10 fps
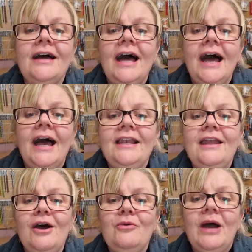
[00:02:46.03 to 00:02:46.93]

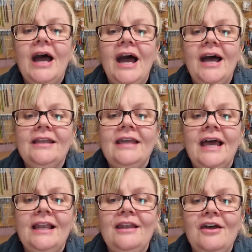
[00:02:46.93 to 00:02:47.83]
Hello Anne,
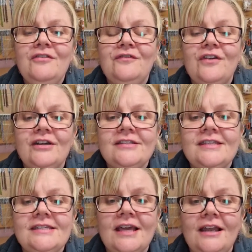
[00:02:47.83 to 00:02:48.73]
hello
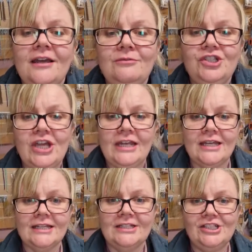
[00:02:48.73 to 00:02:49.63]
Francis, hello
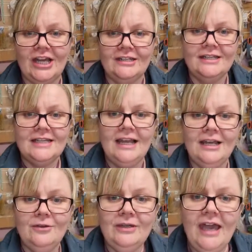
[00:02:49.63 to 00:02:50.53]
Janet,
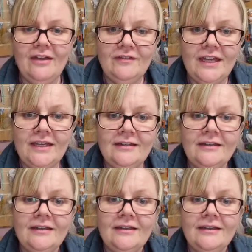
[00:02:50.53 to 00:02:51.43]
hello Kevin.
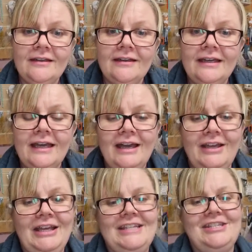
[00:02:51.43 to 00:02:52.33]

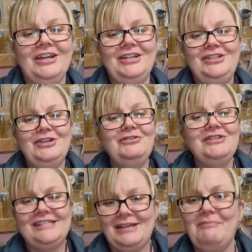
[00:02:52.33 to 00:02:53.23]
He's like a
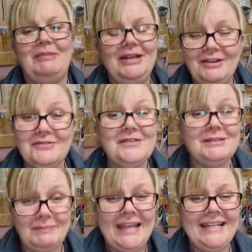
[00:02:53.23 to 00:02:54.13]
Duracell bunny on
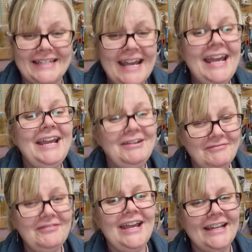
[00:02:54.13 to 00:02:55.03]
speed. He
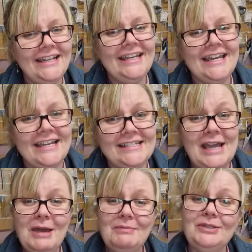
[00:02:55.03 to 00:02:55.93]
really is.
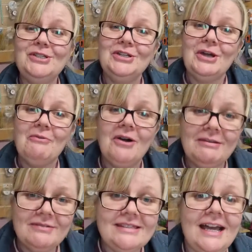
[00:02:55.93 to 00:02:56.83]
But you know what? He
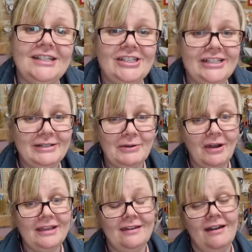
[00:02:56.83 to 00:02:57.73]
was actually
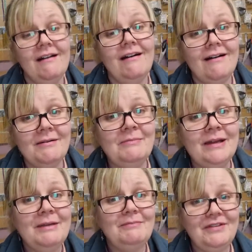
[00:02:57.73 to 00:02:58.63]
quite calm
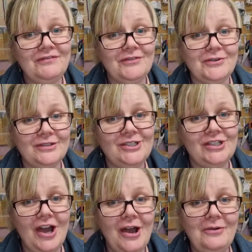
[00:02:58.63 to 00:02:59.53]
before the
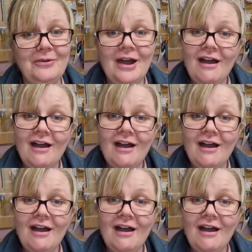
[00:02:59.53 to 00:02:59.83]
show.